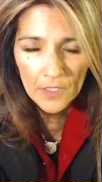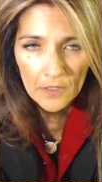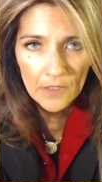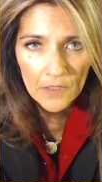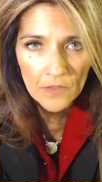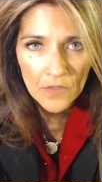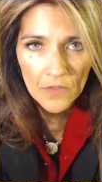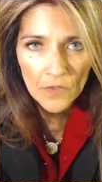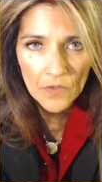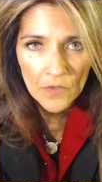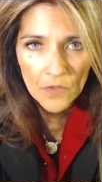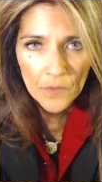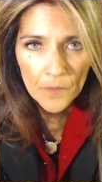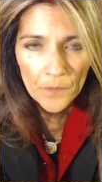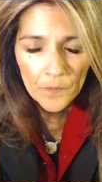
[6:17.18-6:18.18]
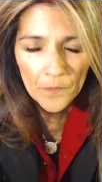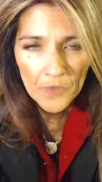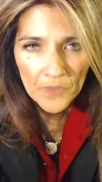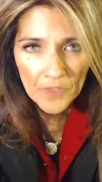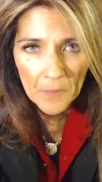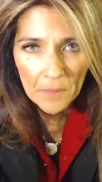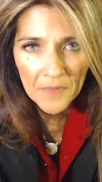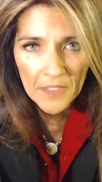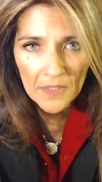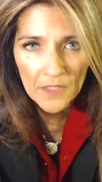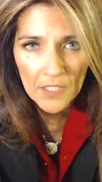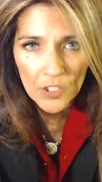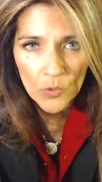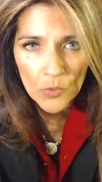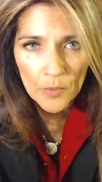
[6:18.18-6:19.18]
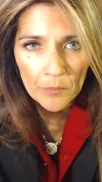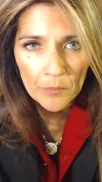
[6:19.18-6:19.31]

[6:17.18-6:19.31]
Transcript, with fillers: This is something that you were